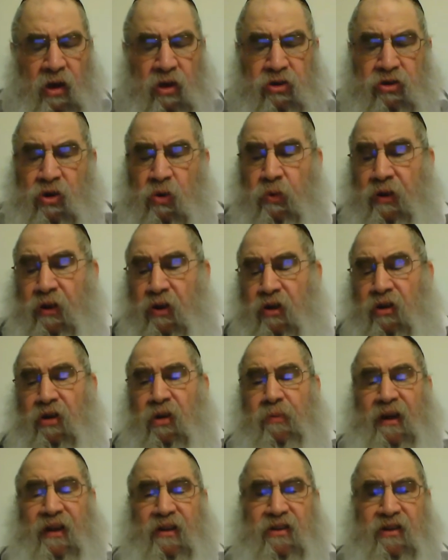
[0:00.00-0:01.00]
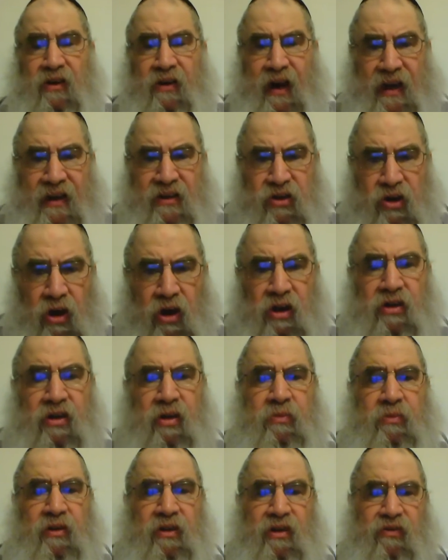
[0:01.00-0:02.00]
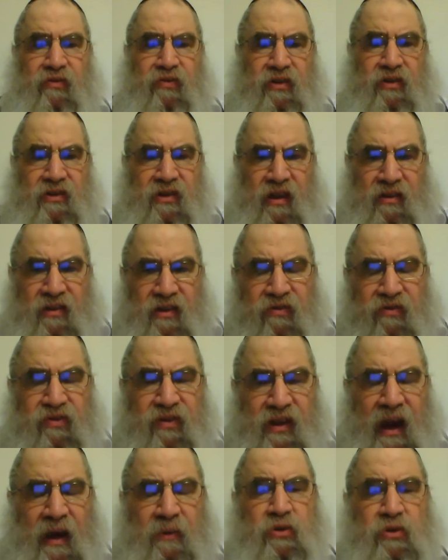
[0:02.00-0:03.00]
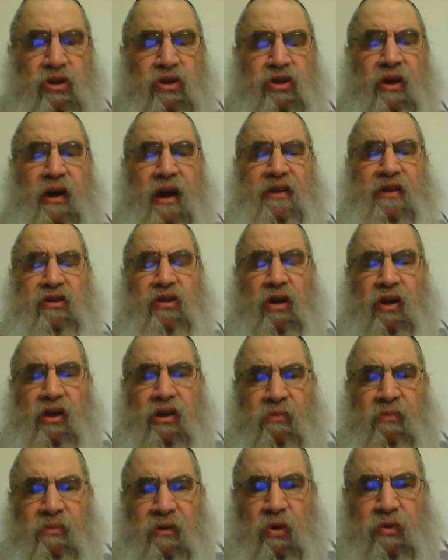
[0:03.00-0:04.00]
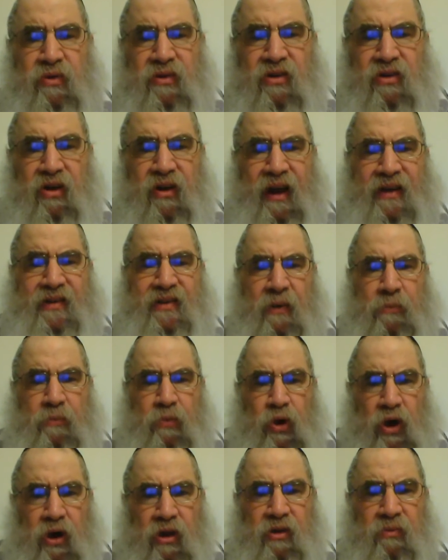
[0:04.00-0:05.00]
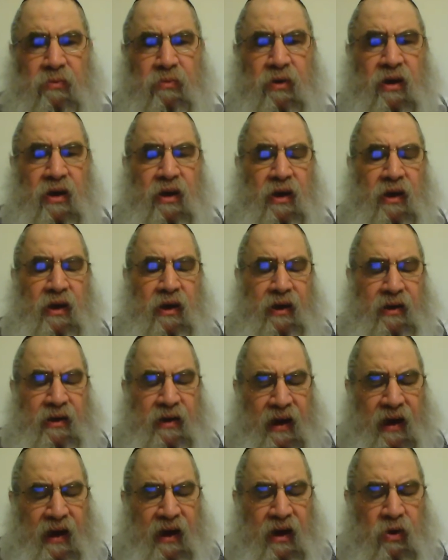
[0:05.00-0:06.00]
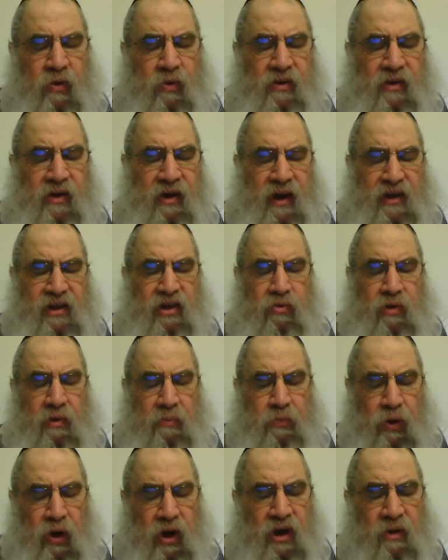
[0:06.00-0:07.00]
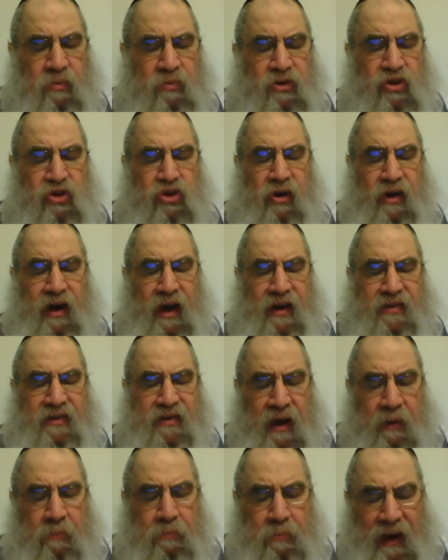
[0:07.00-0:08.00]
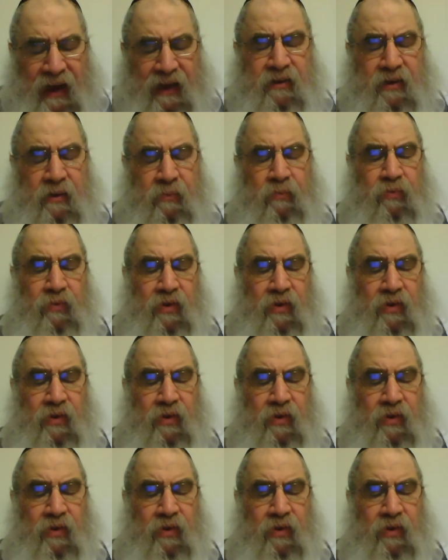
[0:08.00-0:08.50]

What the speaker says: So we learned about Tzaras Adam and different types of Tzaras Adam. There was Tzaras Habgadim, and now in the next three prokim is Tzaras Habatim.